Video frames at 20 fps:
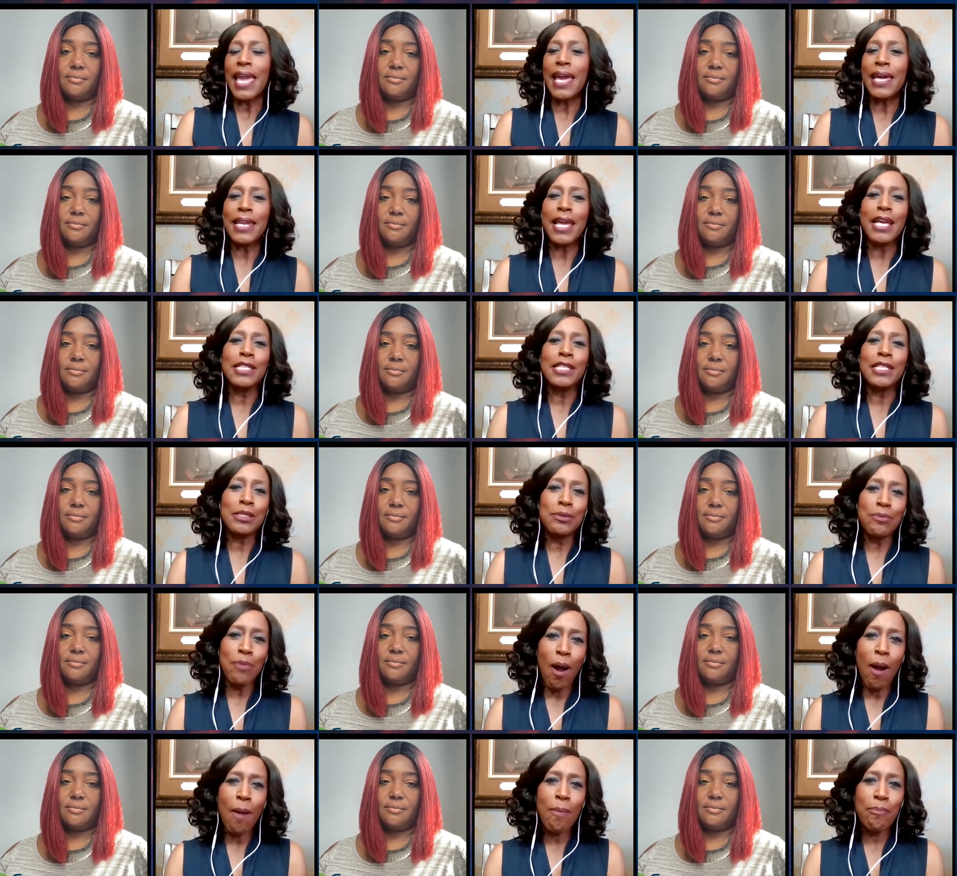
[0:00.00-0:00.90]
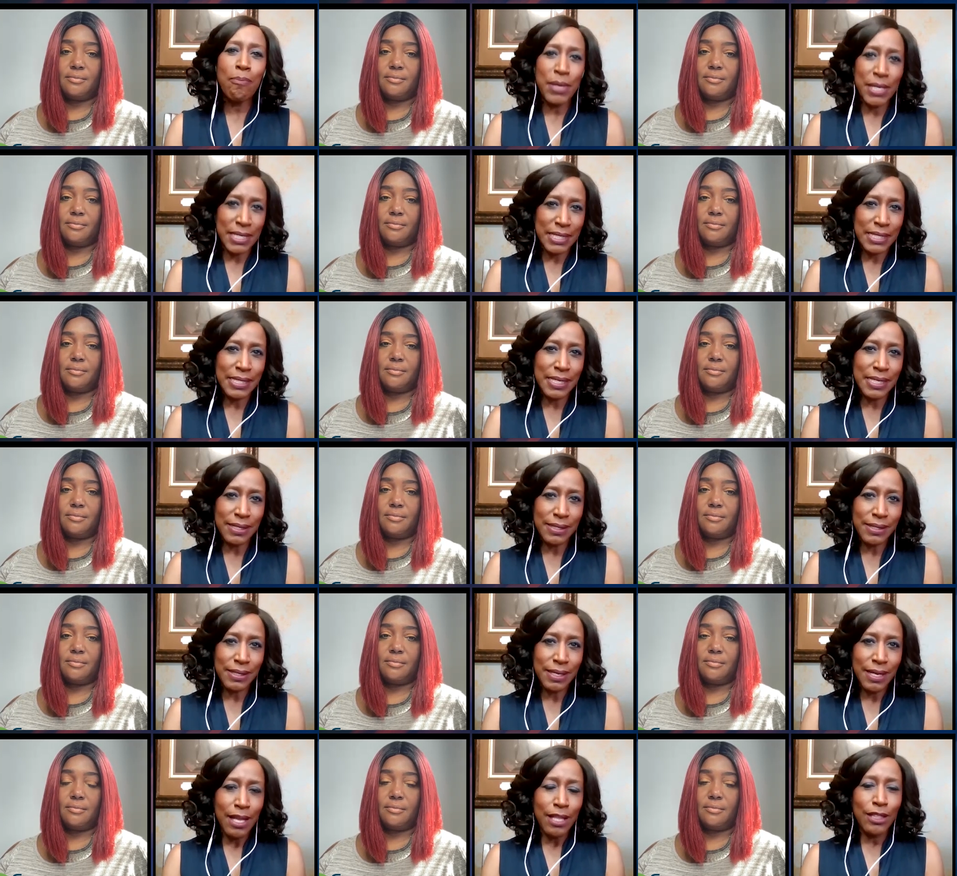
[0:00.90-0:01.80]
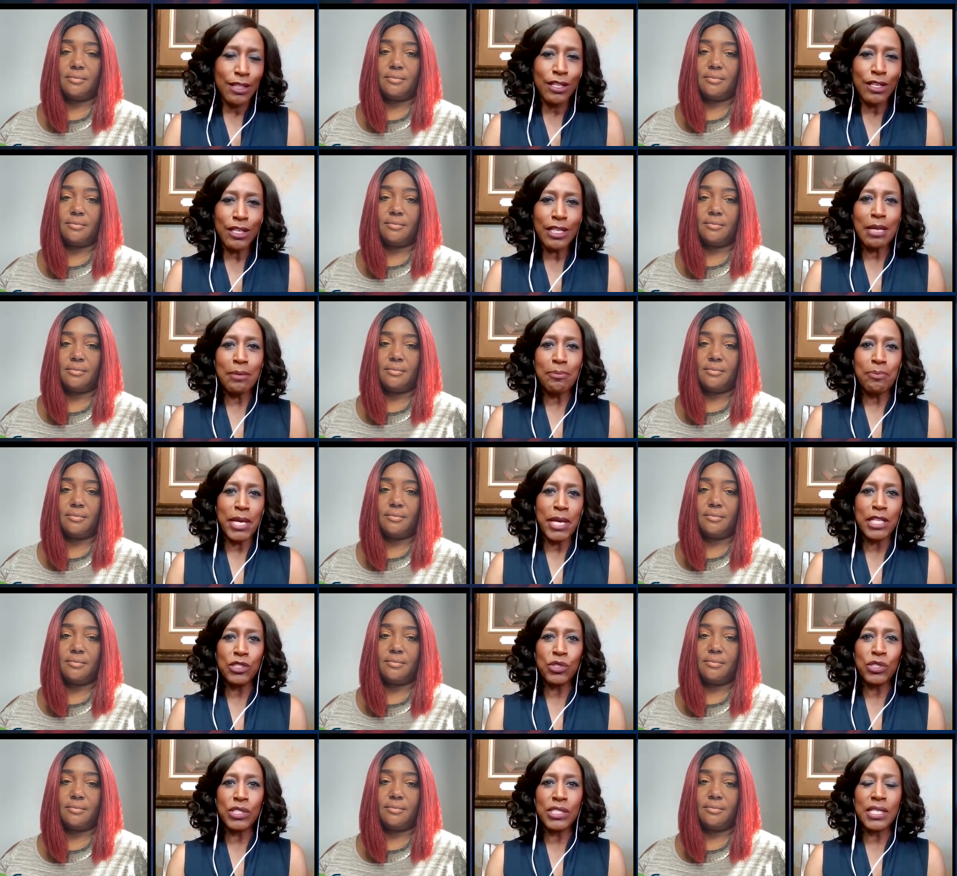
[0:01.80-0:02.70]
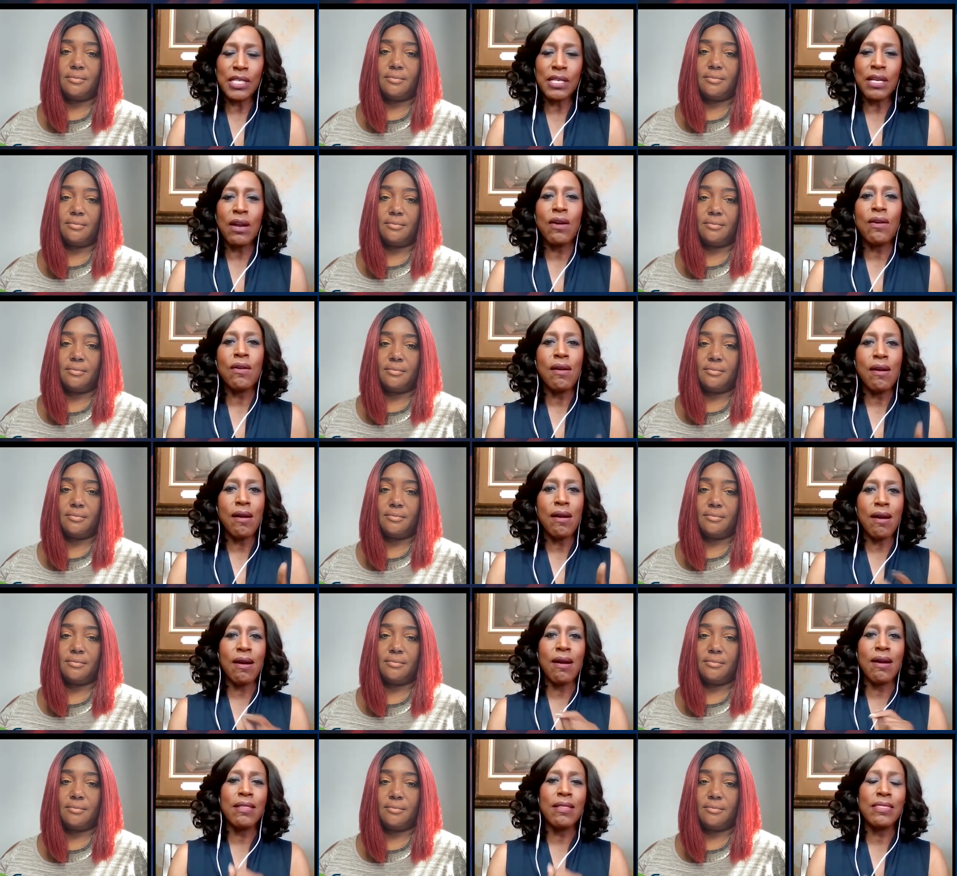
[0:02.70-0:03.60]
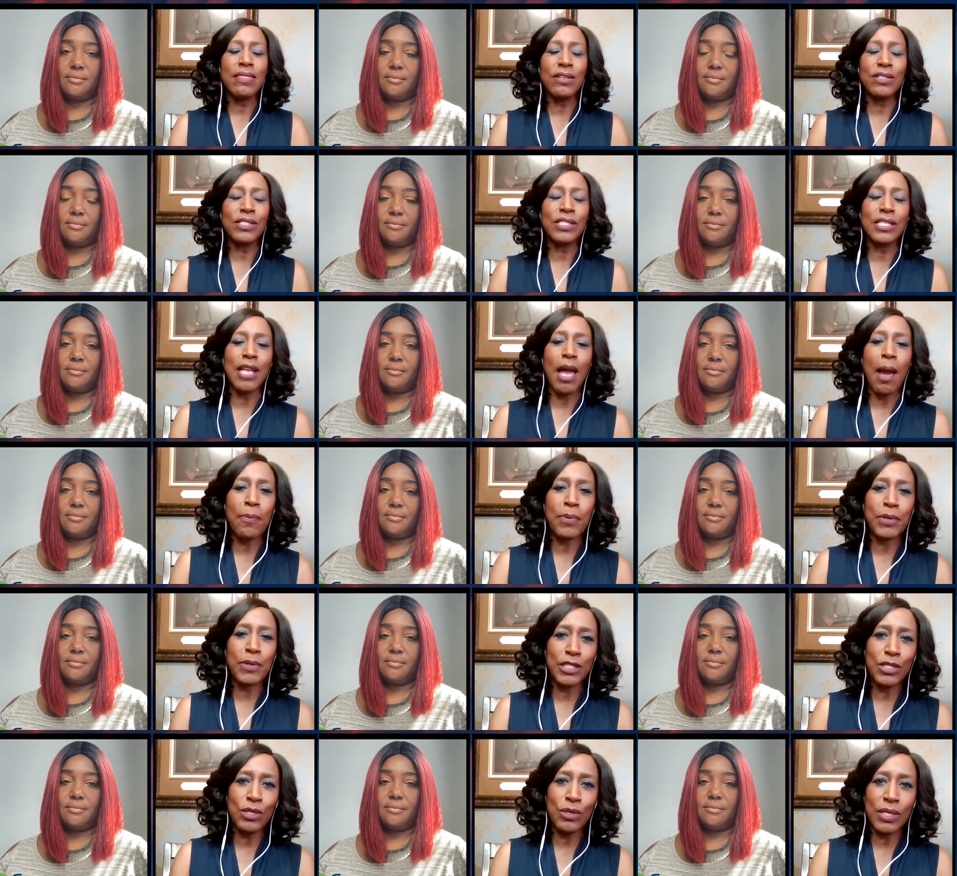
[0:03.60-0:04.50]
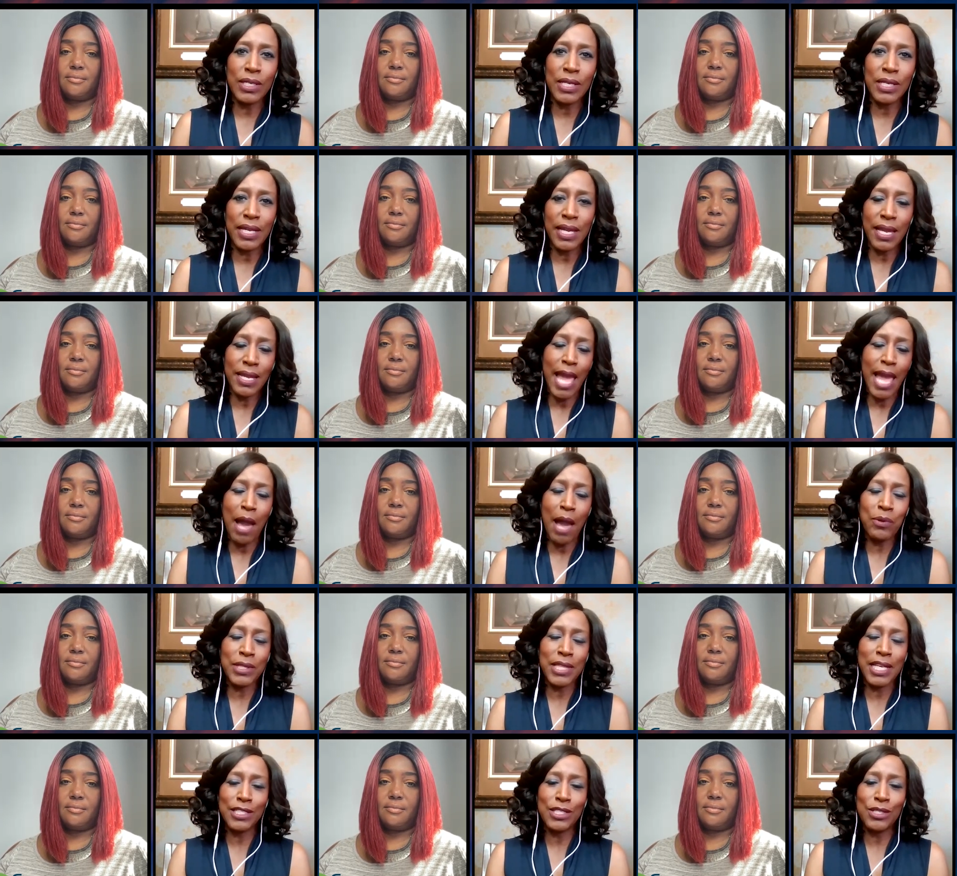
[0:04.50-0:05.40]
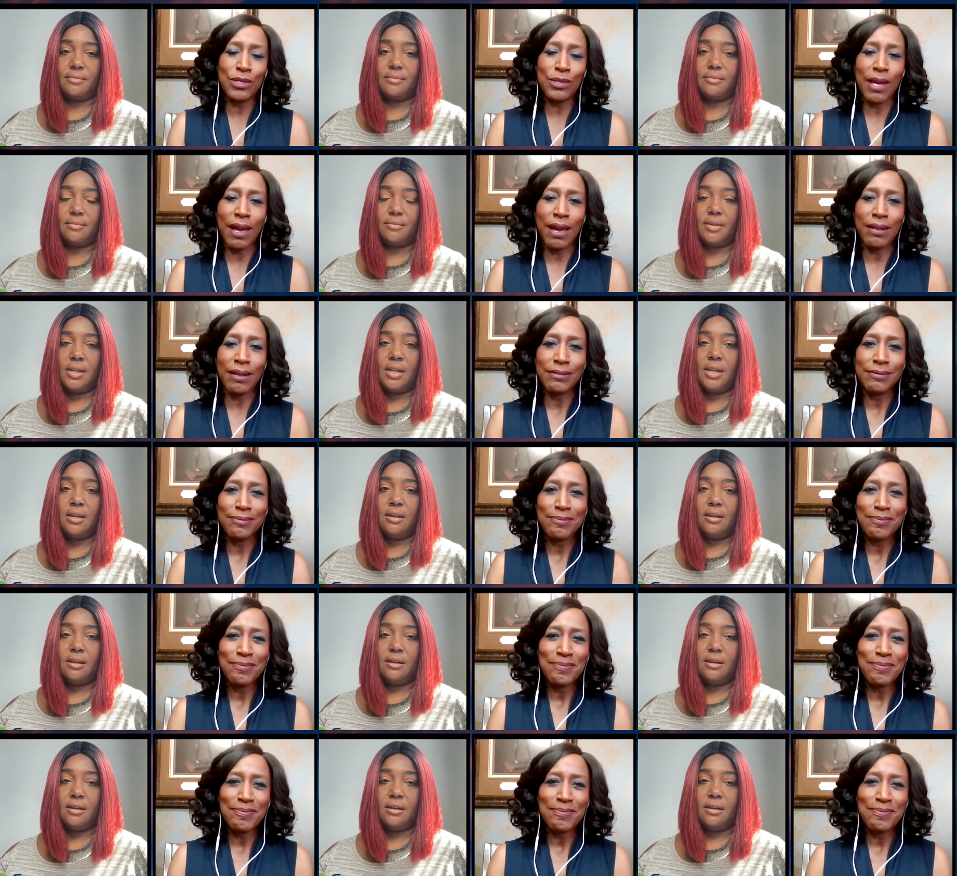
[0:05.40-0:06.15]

Speaker 1: Can a small business look at Pinterest and go, huh, there's an opportunity? And how would they do that?